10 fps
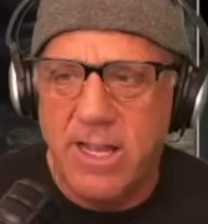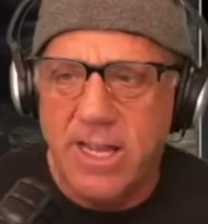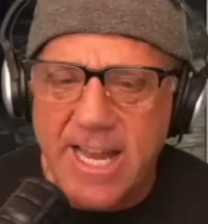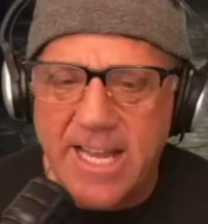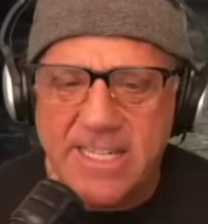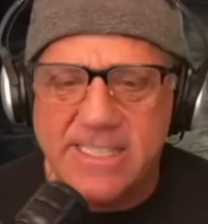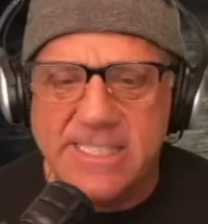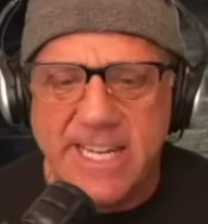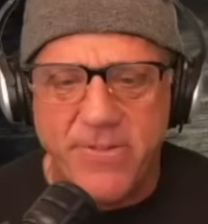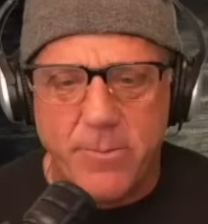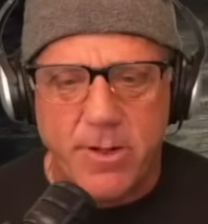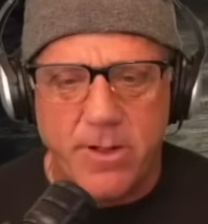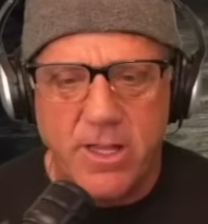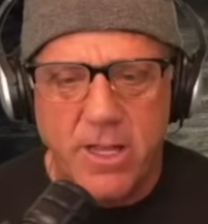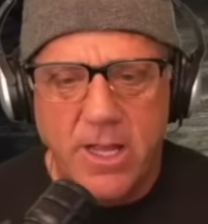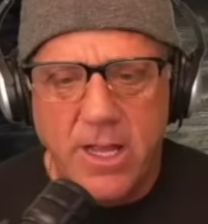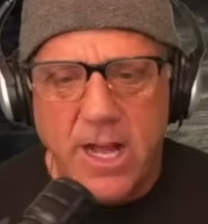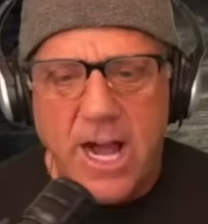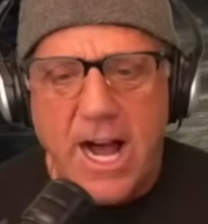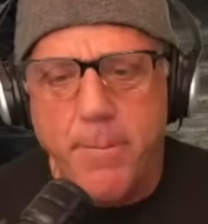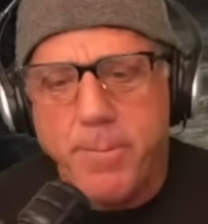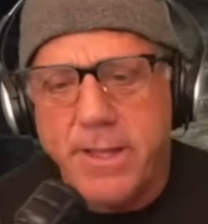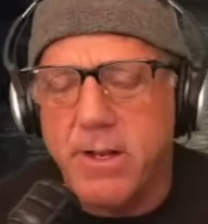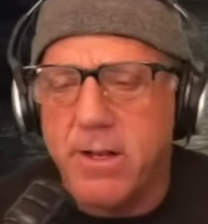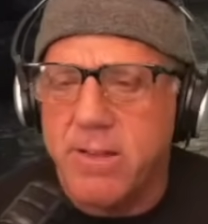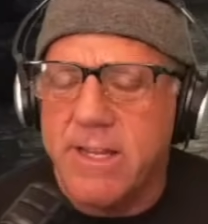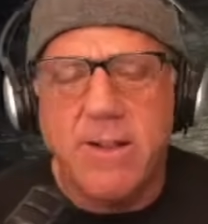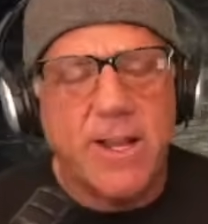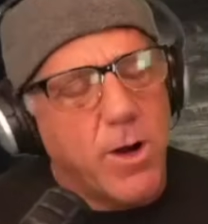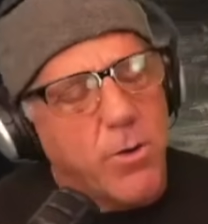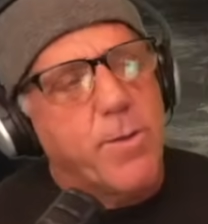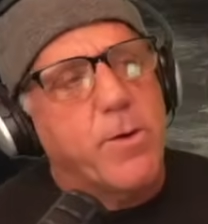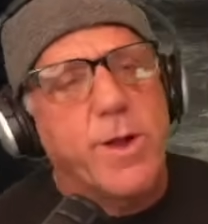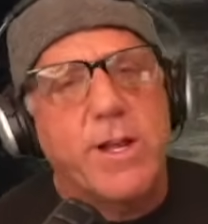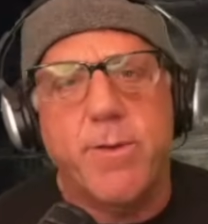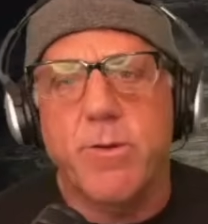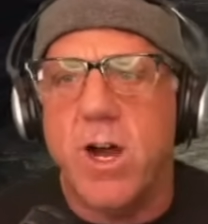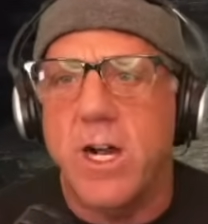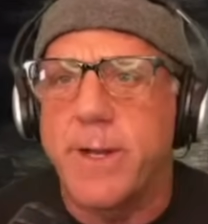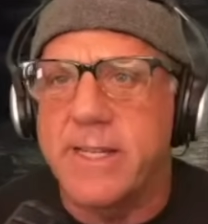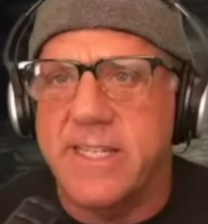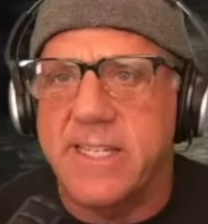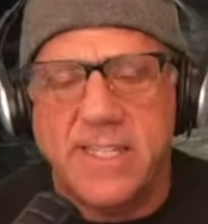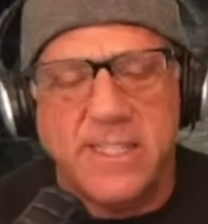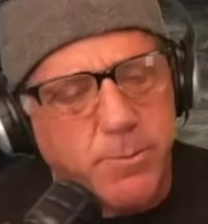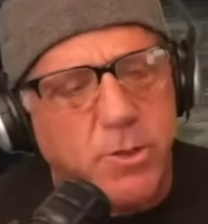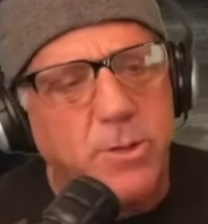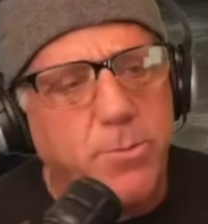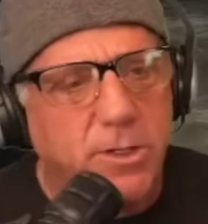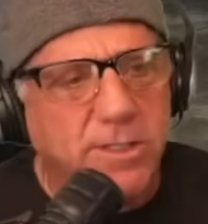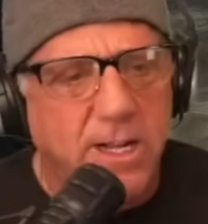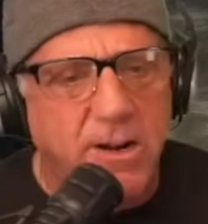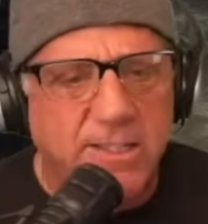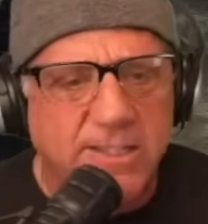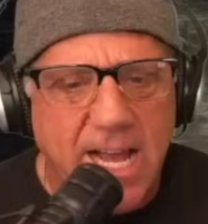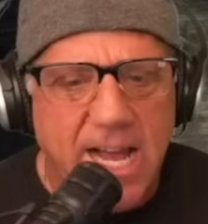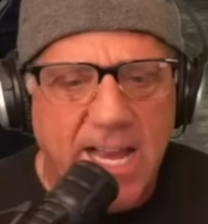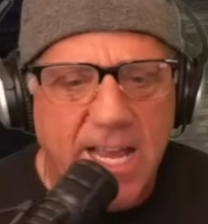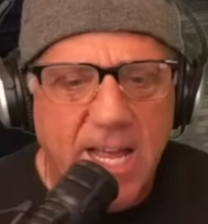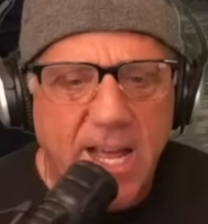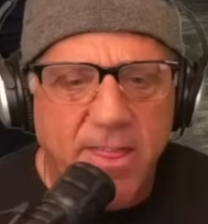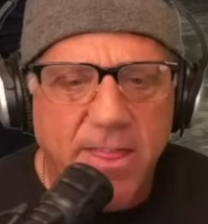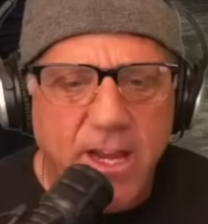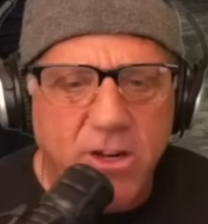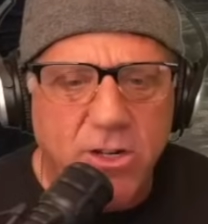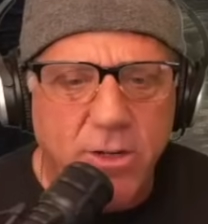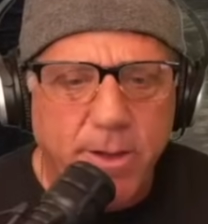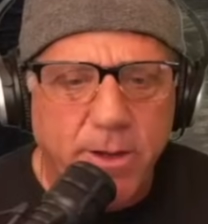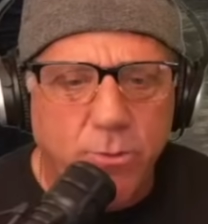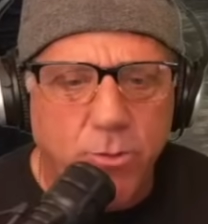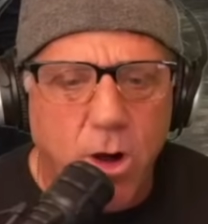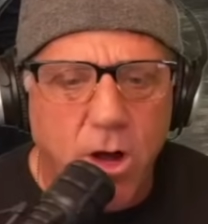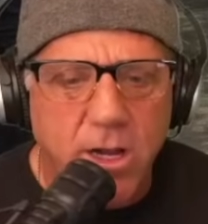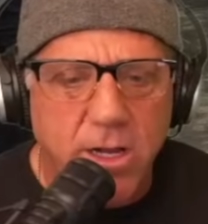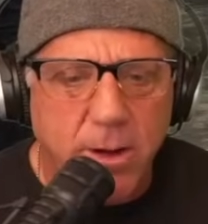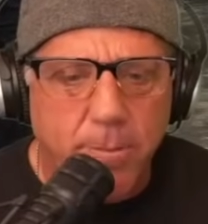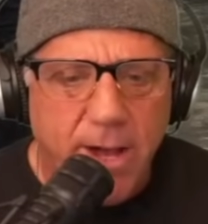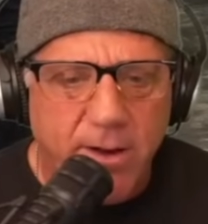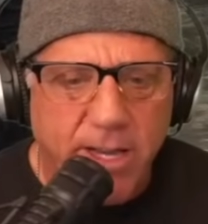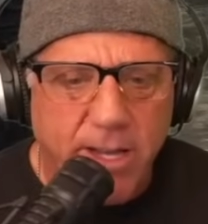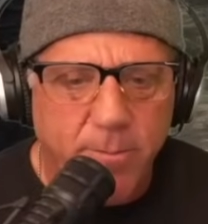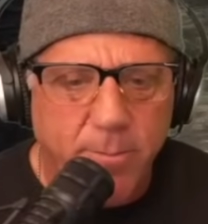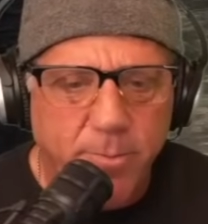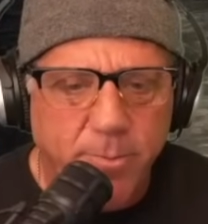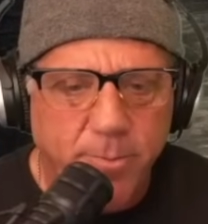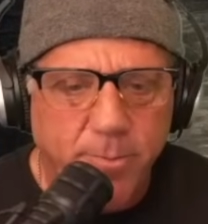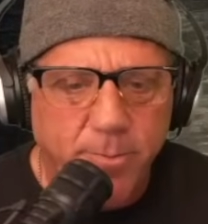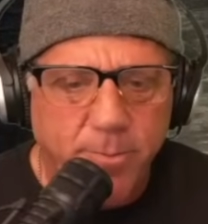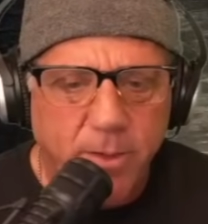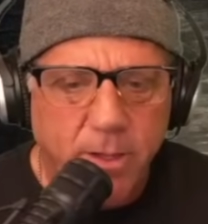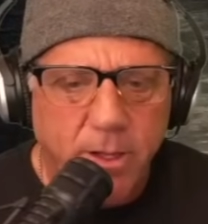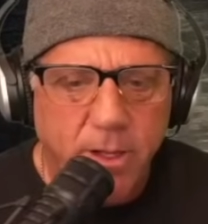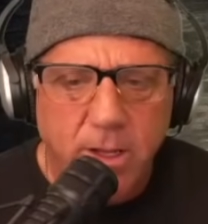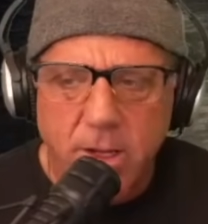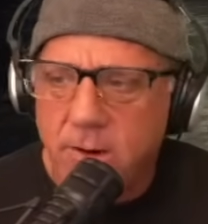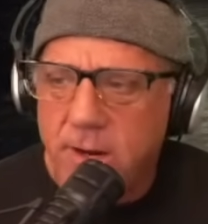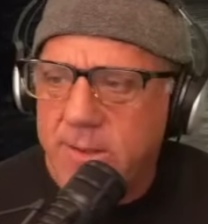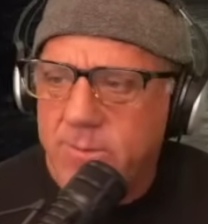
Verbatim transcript: Inconceivable. Um, but they're they're like, well, we, we could be wrong about the distance. The most important star in the sky, they could be wrong about it. Right?